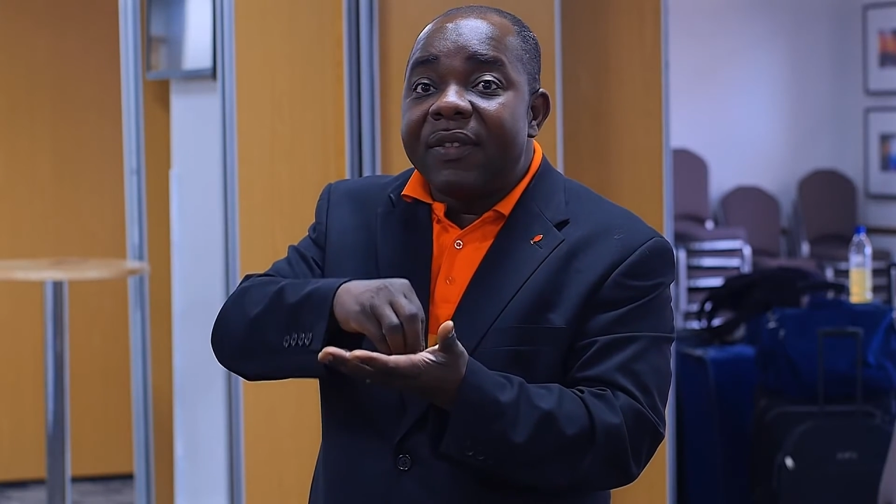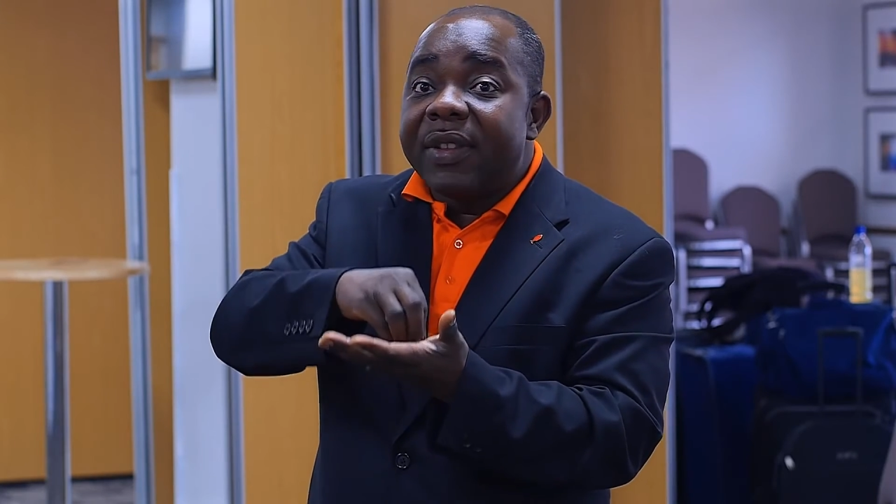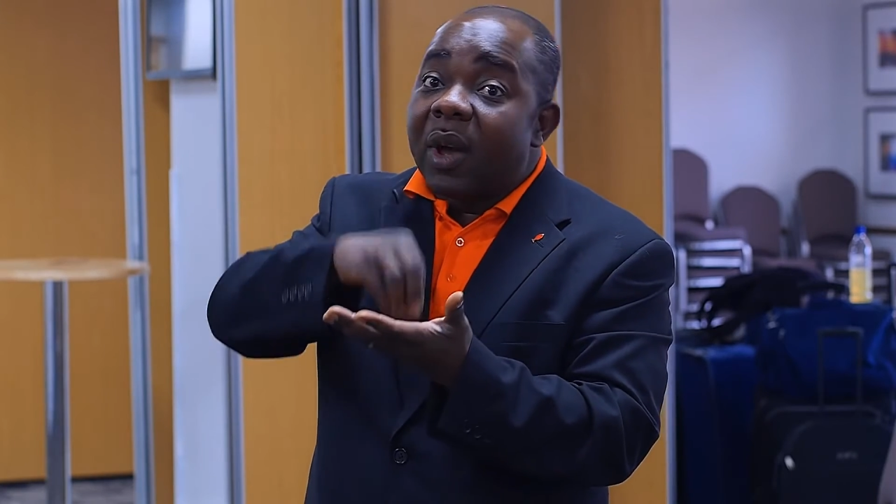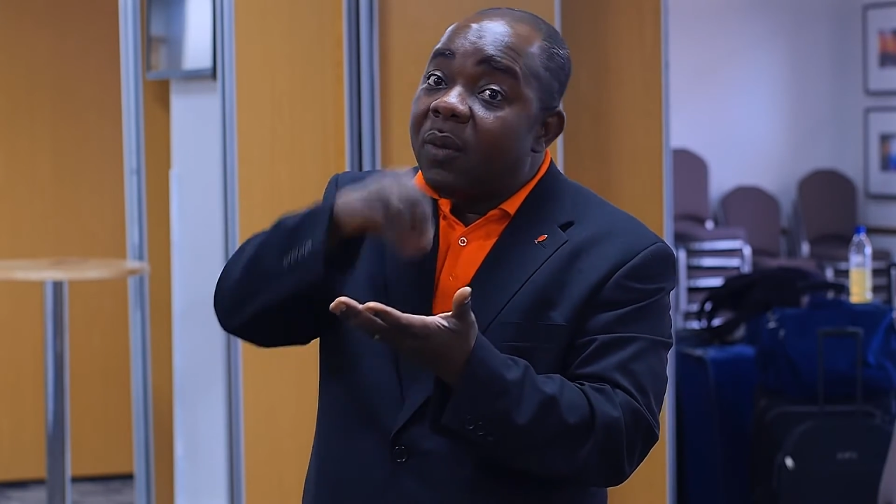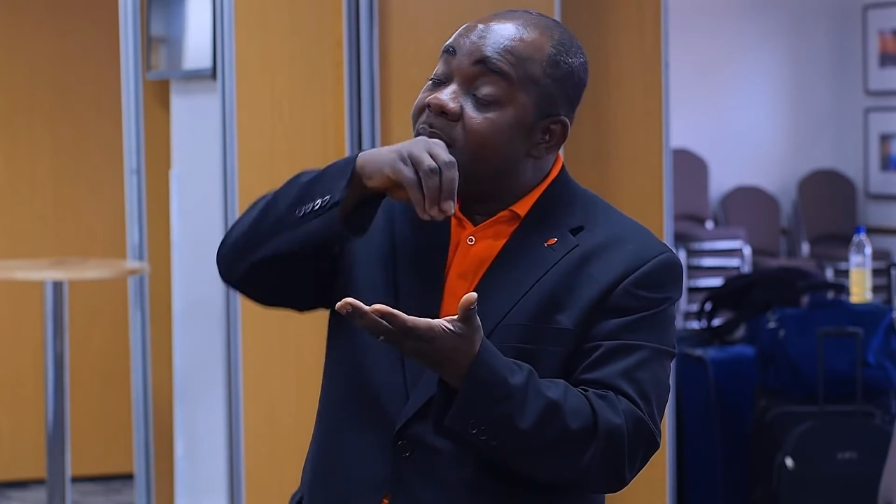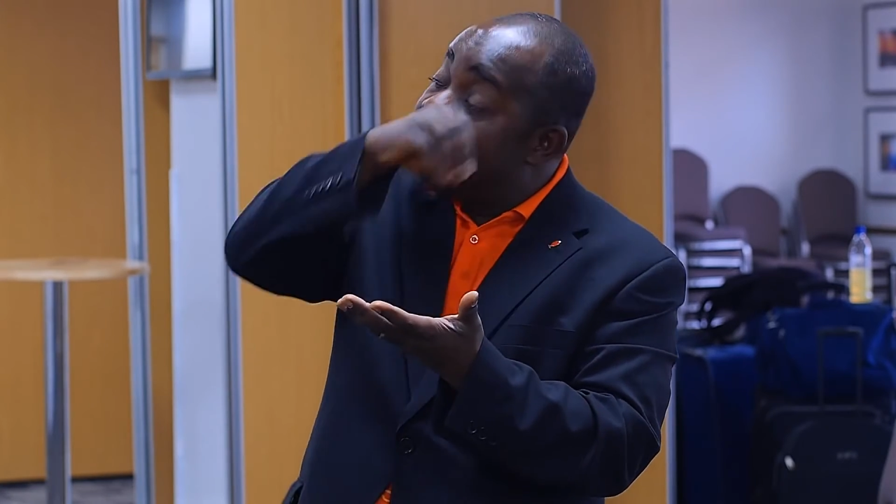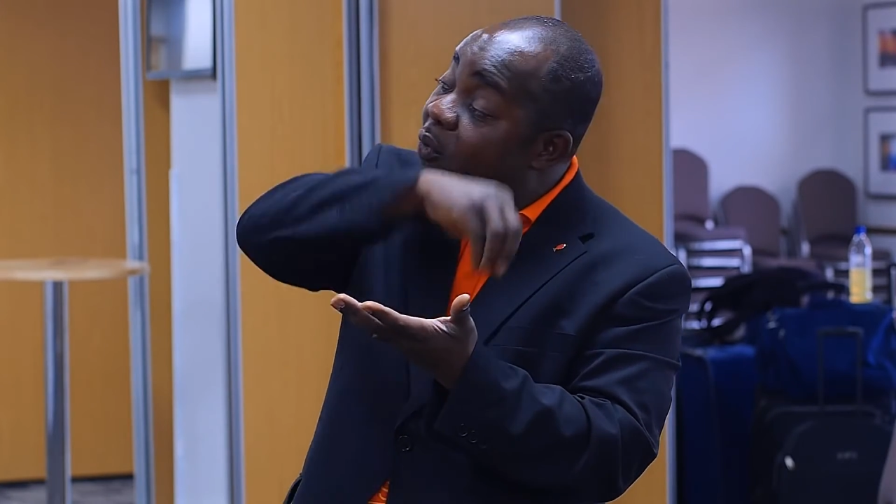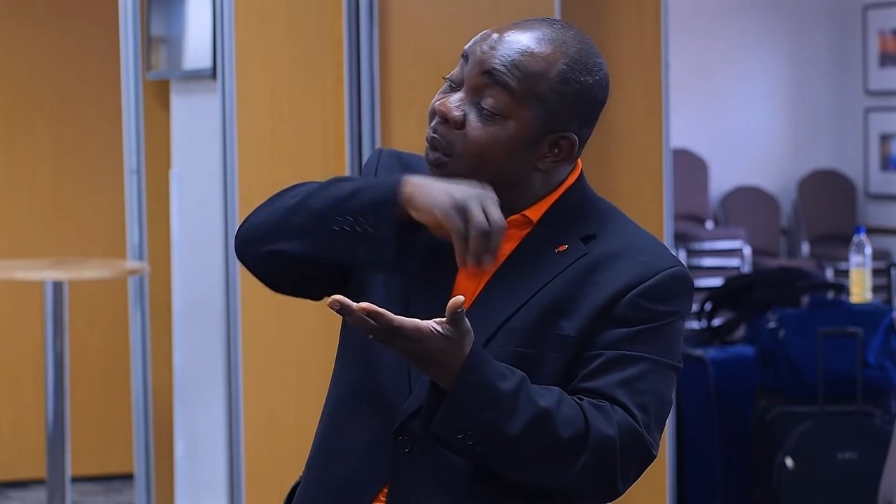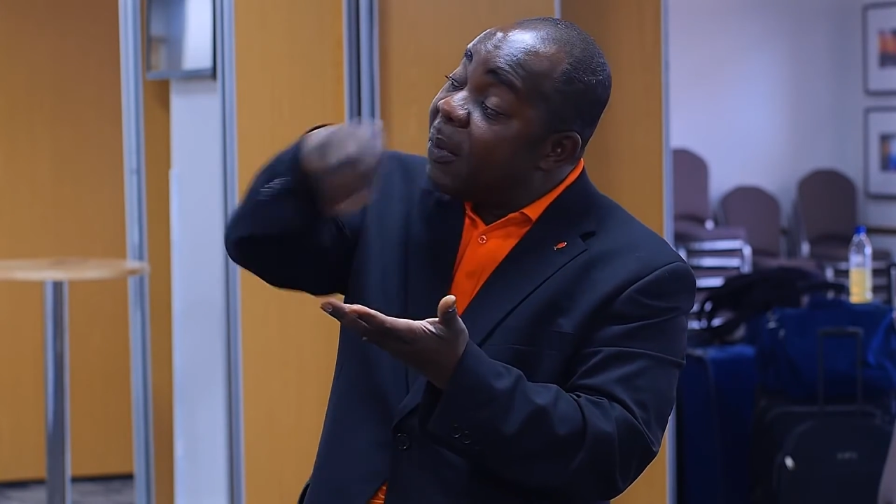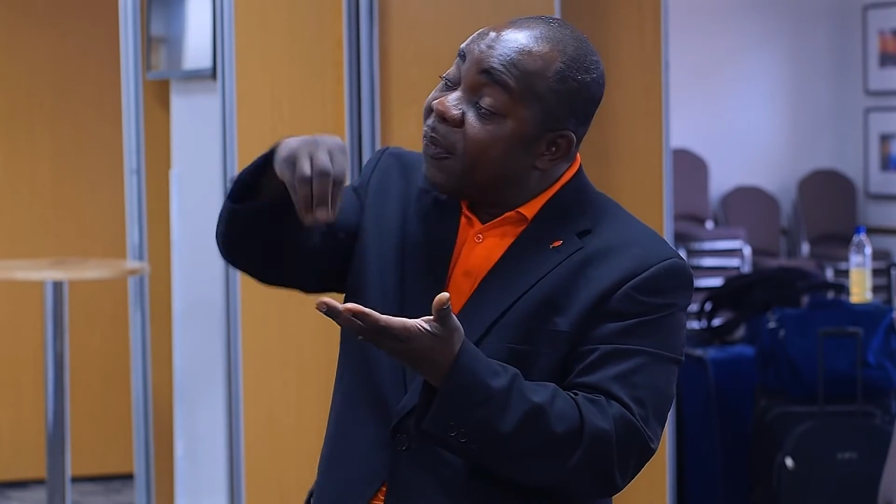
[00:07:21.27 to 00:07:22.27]
even the
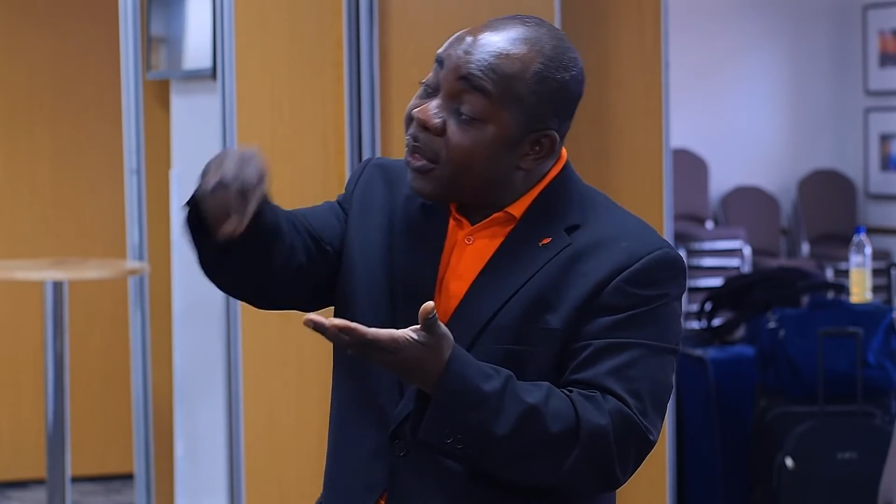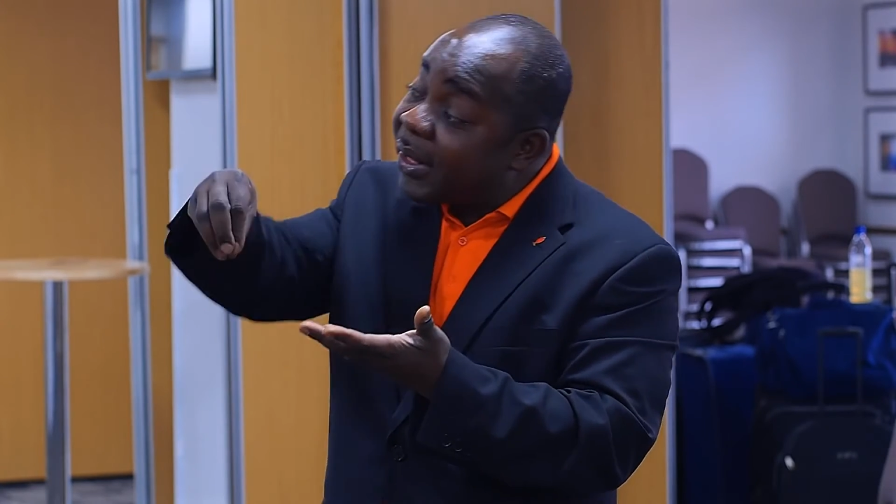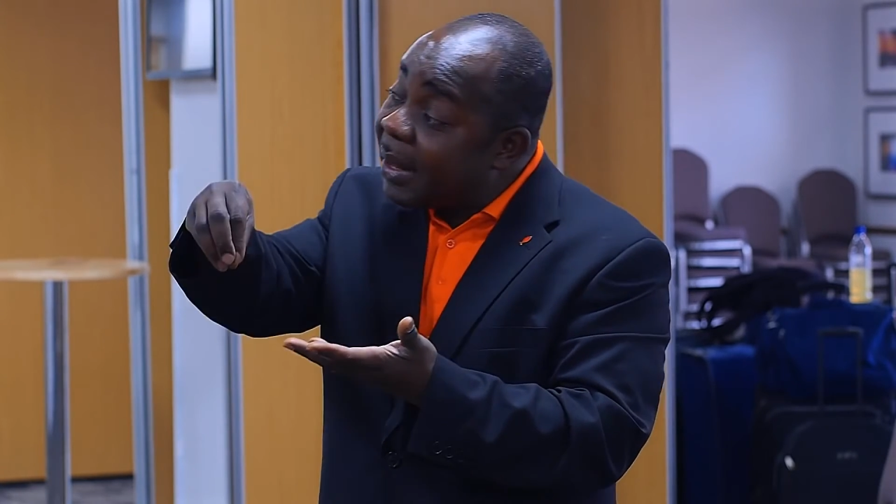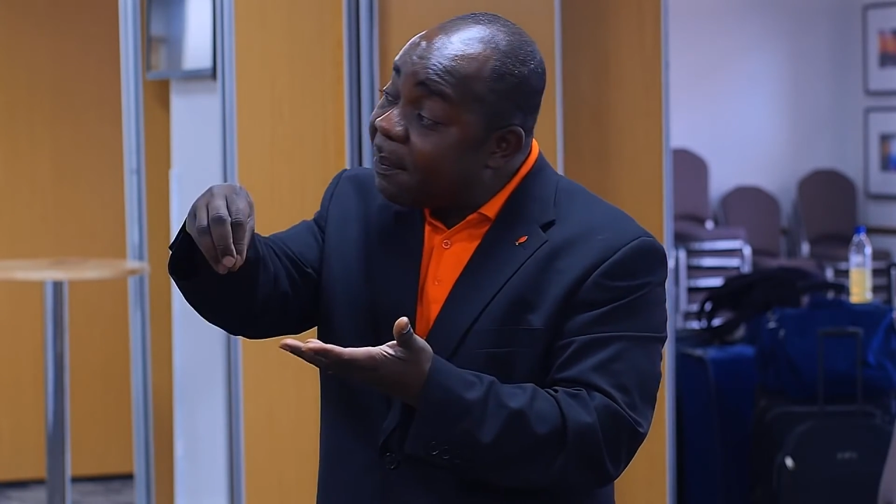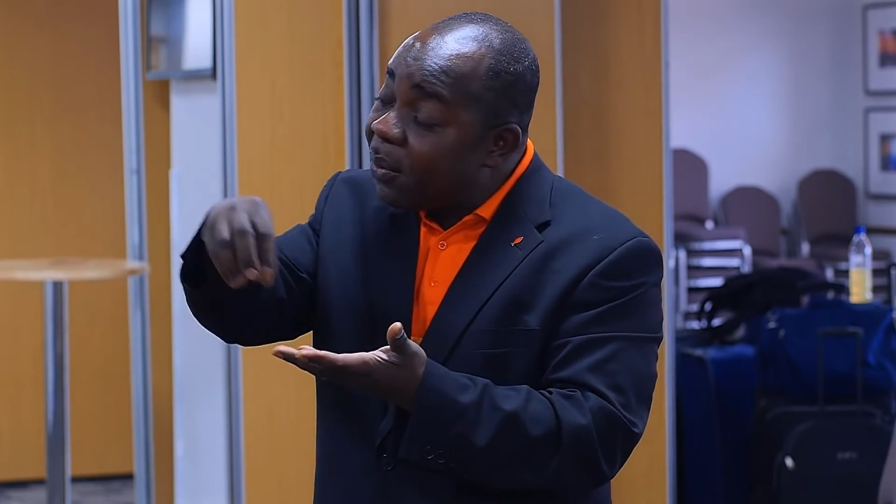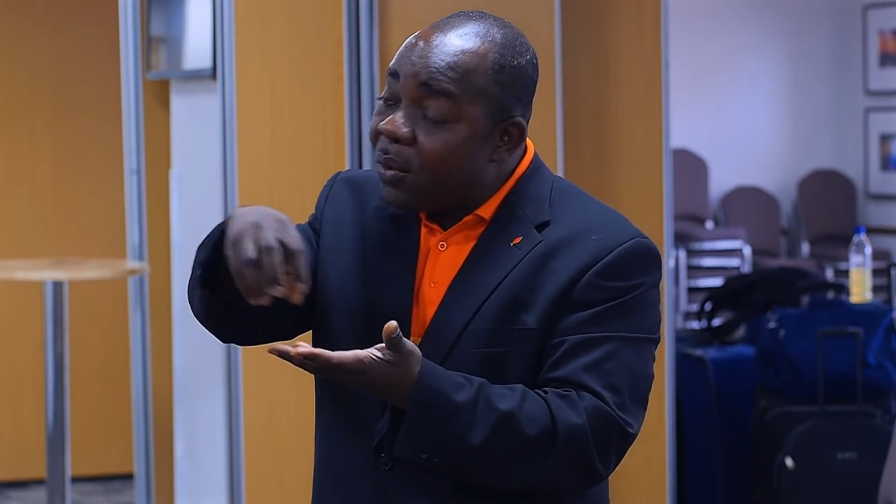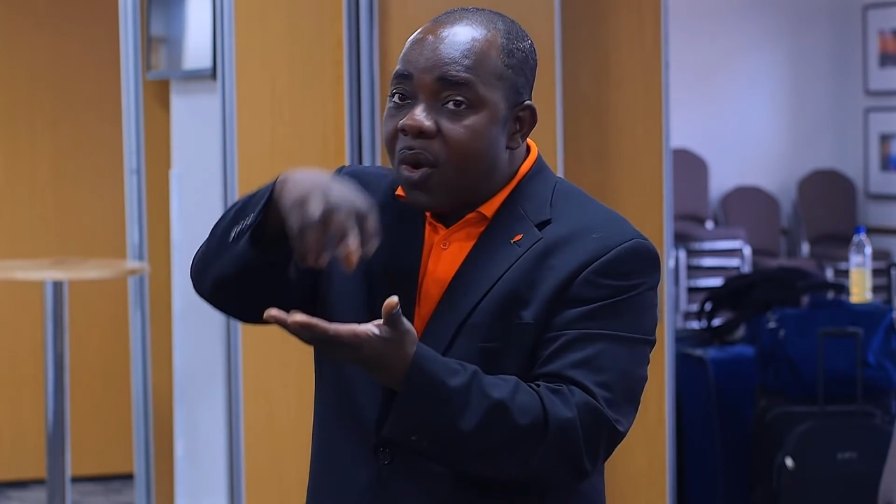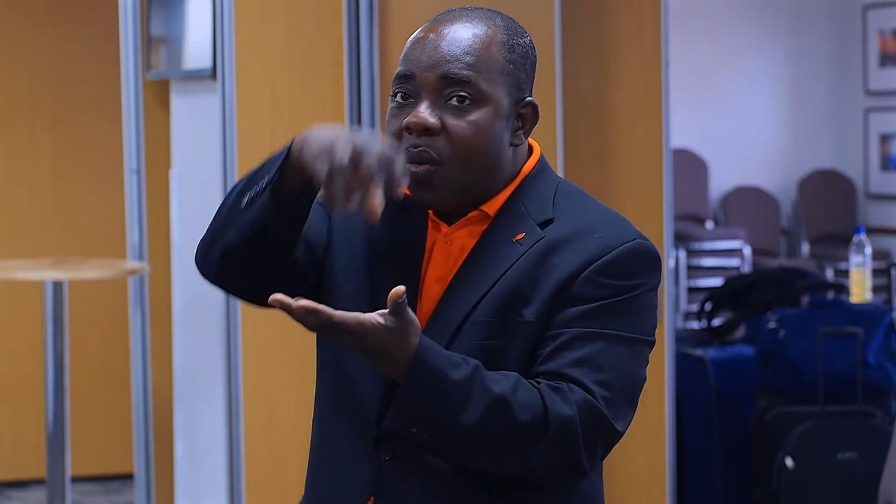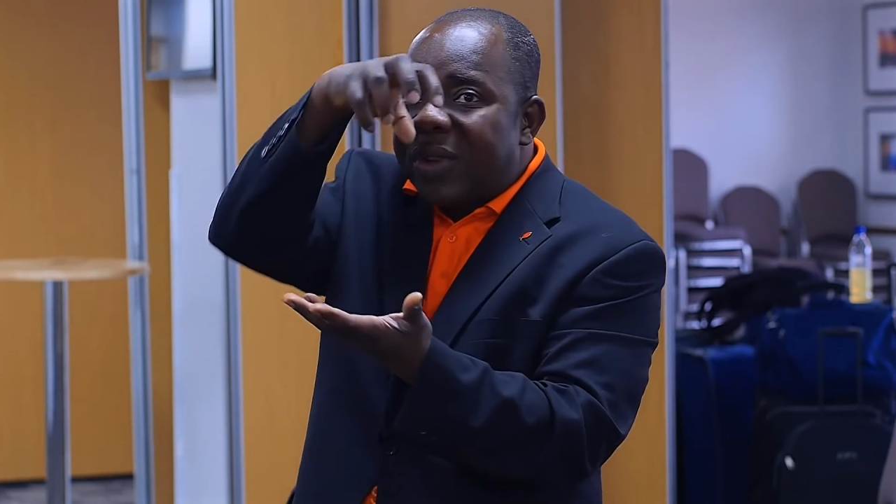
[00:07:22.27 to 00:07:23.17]
one before the temple,